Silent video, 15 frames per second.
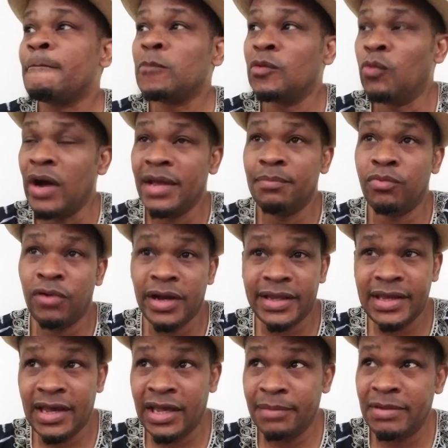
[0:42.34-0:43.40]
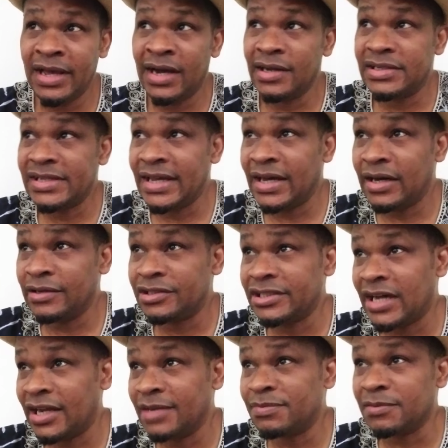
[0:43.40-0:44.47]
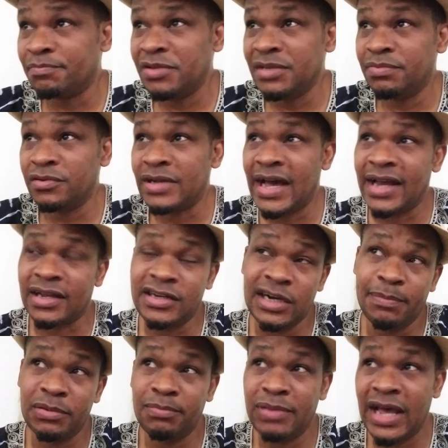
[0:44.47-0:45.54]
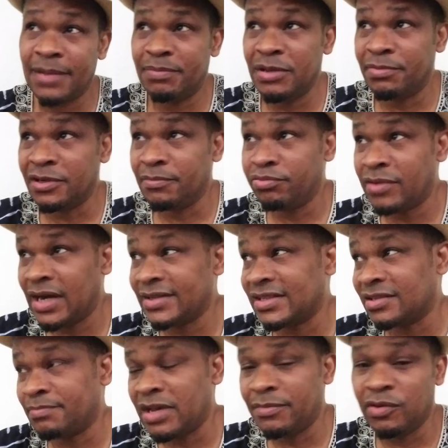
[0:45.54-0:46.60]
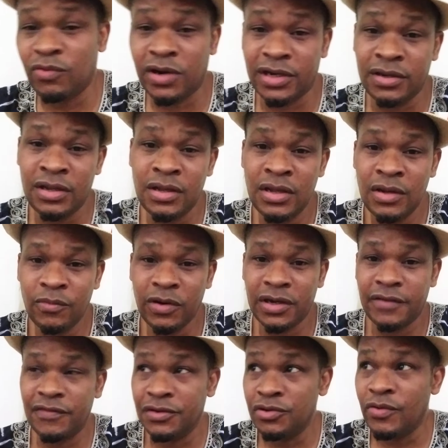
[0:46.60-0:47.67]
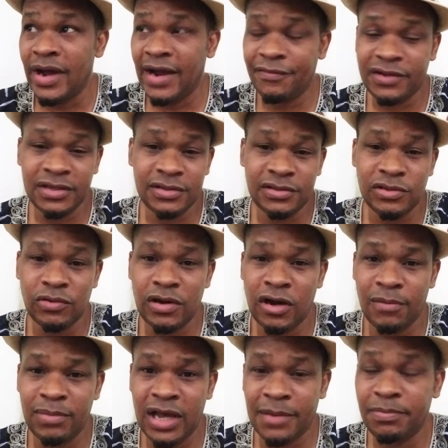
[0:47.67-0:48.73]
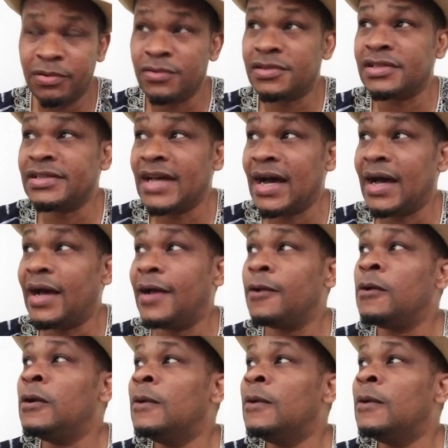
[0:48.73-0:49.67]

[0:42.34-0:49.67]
White boy came downtown, shot up some people, got a couple of black people in the process. Maybe one of the new Africans, a so-called black person, died.